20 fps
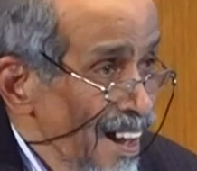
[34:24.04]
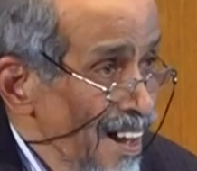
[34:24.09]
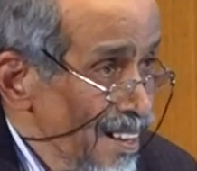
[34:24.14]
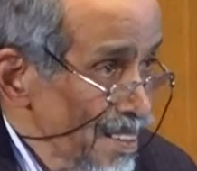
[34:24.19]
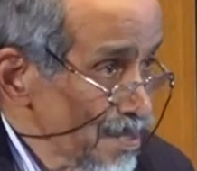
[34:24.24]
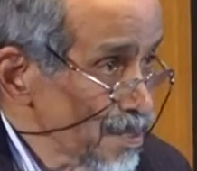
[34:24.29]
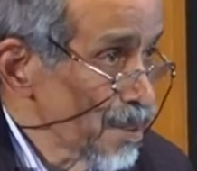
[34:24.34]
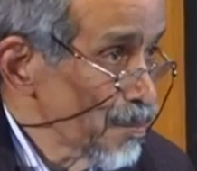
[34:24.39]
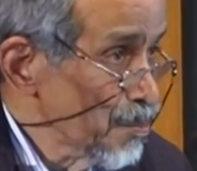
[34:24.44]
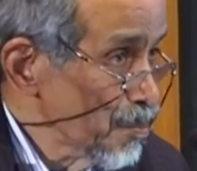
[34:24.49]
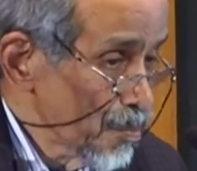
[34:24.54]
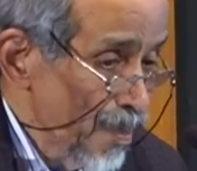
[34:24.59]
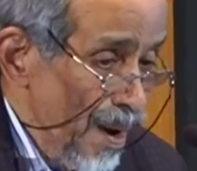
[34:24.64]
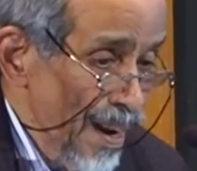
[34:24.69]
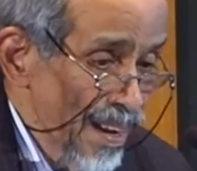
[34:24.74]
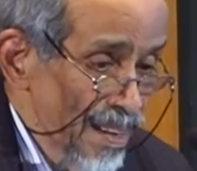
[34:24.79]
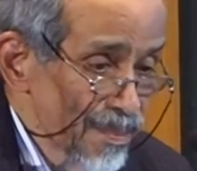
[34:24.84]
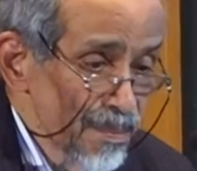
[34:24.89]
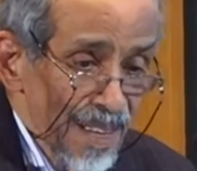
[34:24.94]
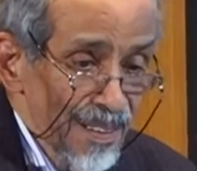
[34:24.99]

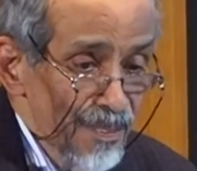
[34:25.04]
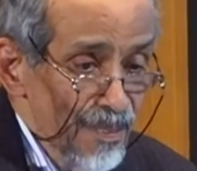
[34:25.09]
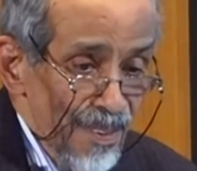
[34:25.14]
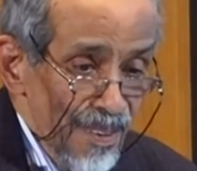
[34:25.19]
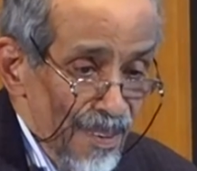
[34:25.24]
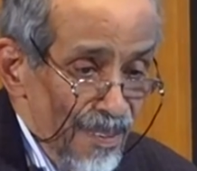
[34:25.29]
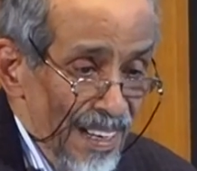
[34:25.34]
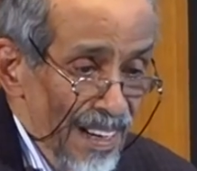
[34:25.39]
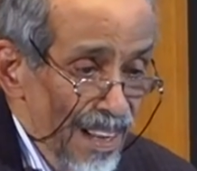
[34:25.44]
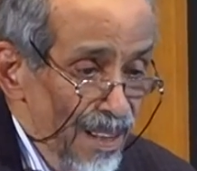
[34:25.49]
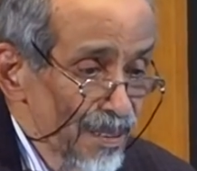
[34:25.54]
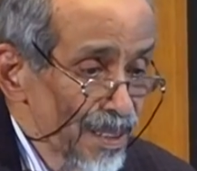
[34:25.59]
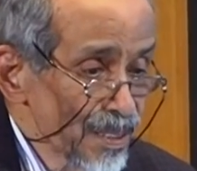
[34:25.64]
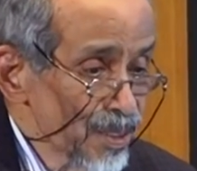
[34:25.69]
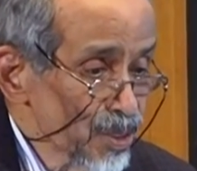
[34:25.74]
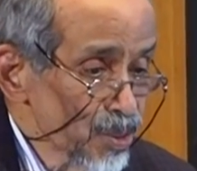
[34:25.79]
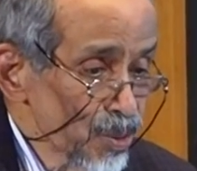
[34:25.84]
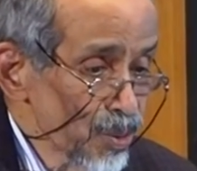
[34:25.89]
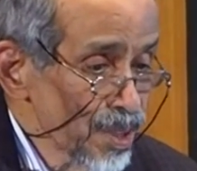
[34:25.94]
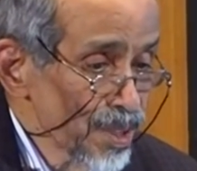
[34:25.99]
when I went
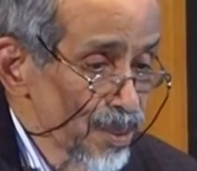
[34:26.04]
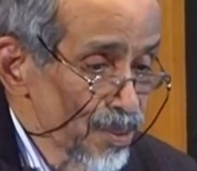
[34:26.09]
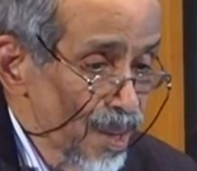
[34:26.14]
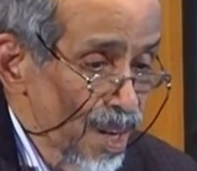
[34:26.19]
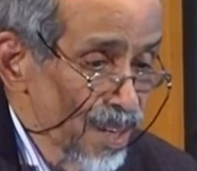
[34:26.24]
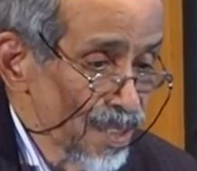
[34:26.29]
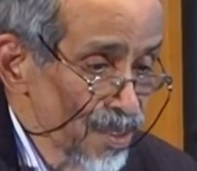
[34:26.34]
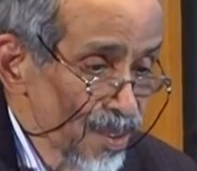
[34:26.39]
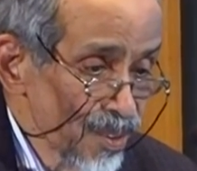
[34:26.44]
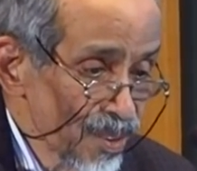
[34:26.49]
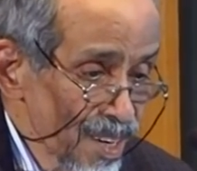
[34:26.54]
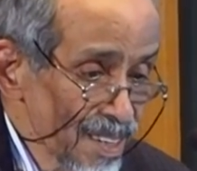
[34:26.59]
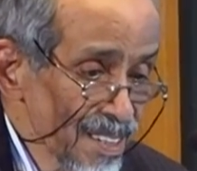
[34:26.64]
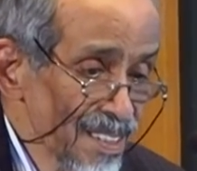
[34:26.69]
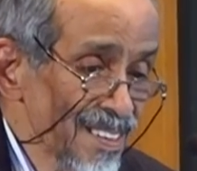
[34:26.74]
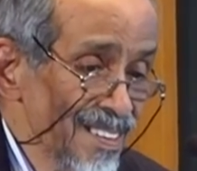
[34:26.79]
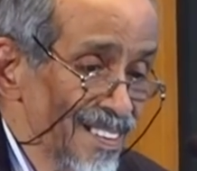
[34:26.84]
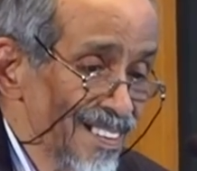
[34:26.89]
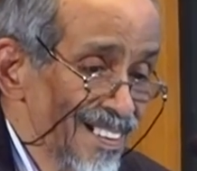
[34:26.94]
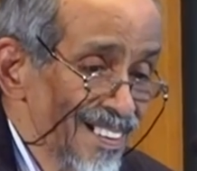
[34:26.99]
to school, it was all
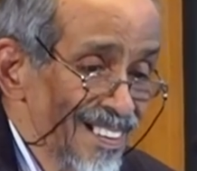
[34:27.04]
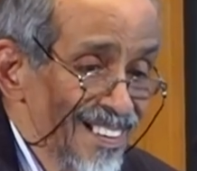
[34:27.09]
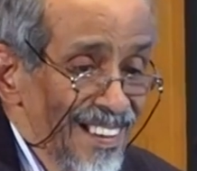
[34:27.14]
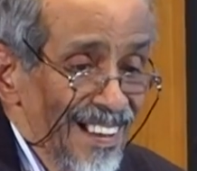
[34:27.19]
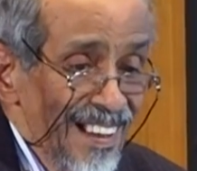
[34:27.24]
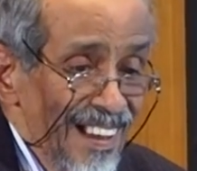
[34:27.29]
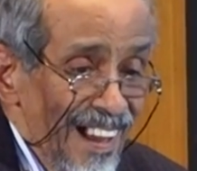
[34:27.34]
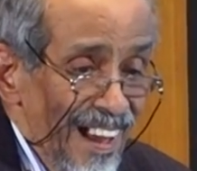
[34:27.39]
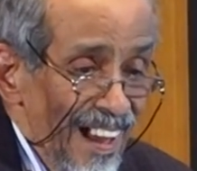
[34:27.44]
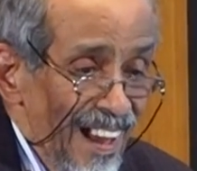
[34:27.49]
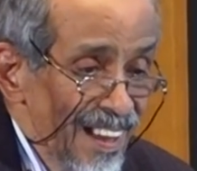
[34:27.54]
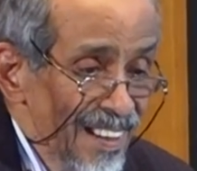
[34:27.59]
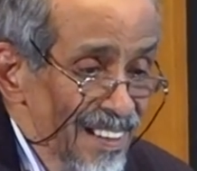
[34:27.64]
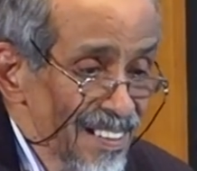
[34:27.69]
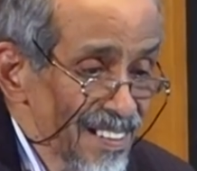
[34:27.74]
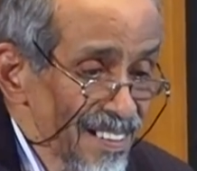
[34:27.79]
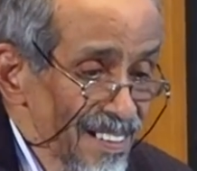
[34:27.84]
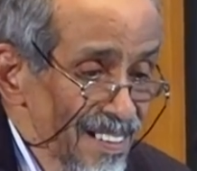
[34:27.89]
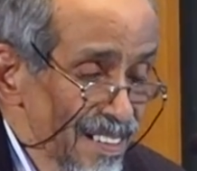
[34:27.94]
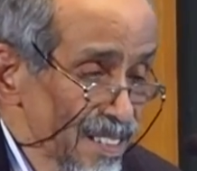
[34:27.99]
Euclid.
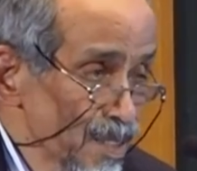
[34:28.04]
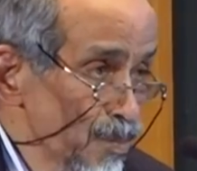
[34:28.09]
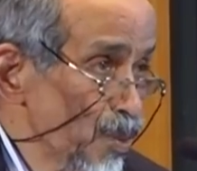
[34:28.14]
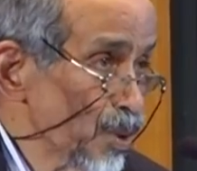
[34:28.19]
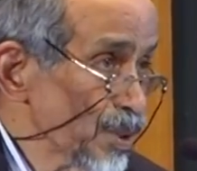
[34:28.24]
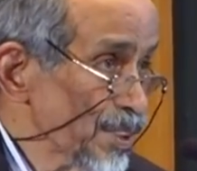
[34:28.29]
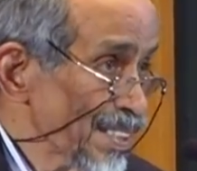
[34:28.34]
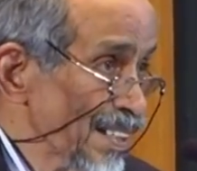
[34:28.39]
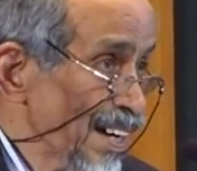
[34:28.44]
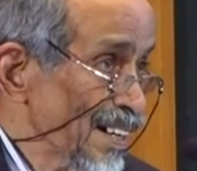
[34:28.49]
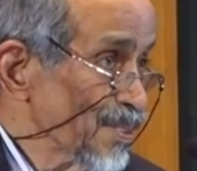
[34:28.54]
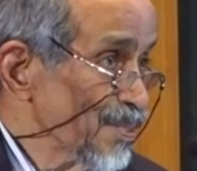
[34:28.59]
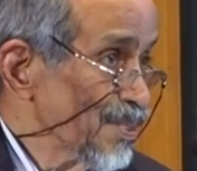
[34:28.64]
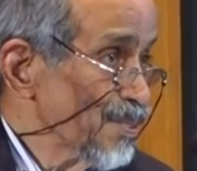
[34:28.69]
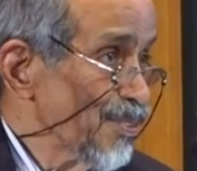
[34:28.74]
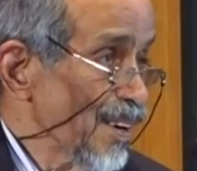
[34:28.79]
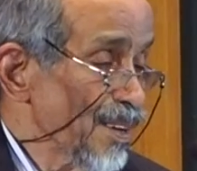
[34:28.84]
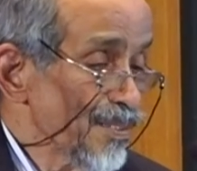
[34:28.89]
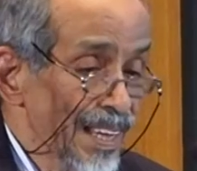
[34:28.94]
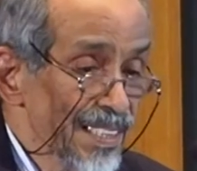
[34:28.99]
And the book starts with
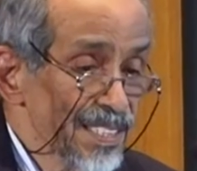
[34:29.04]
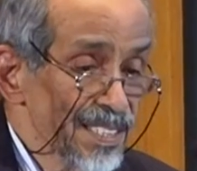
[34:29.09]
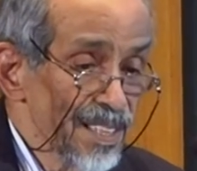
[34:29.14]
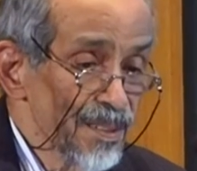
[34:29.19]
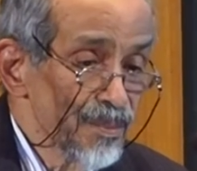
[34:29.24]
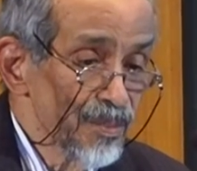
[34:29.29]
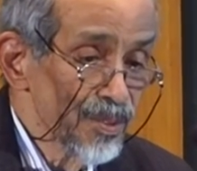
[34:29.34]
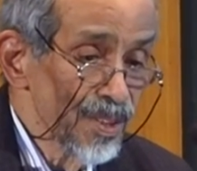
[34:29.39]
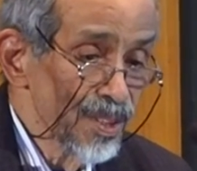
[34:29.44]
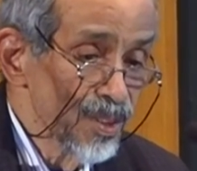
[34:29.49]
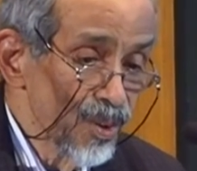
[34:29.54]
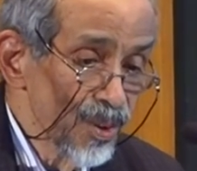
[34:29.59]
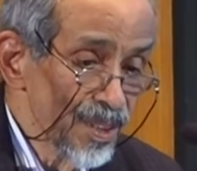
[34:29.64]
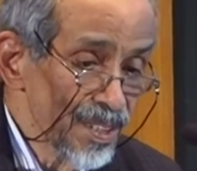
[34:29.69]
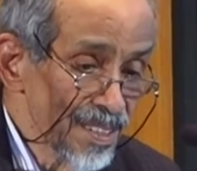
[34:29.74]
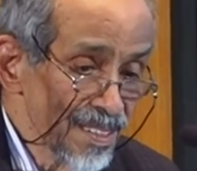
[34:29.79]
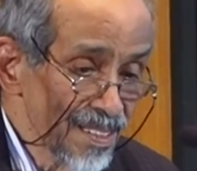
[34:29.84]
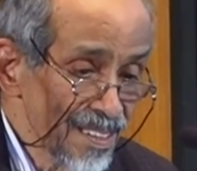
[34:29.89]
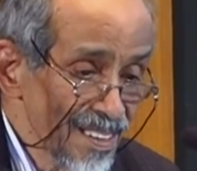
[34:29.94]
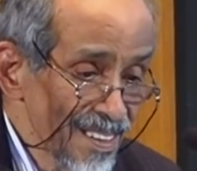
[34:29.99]
five axioms, we know it.